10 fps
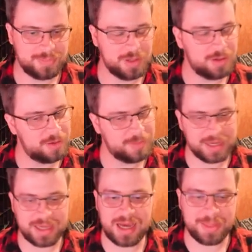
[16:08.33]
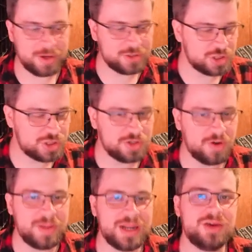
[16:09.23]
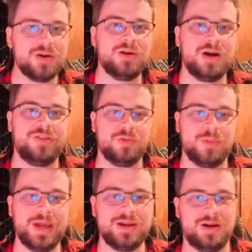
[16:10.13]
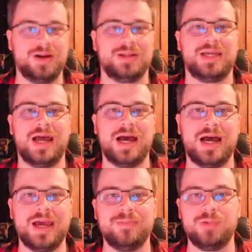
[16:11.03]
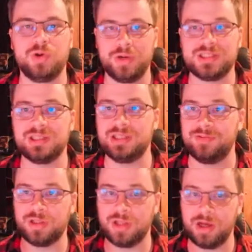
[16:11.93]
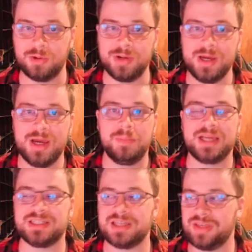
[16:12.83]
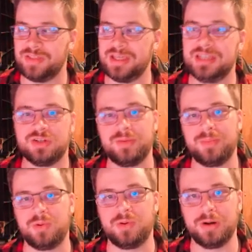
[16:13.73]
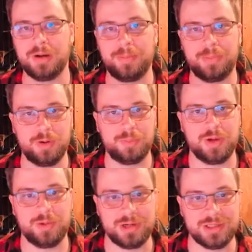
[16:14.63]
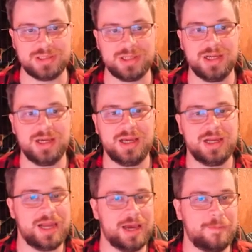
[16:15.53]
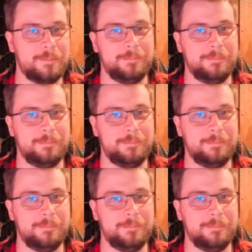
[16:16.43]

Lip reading: Oh my god, there's just so many good other red cards that I'm going to leave alone because I think these are the more appropriate ones. Now,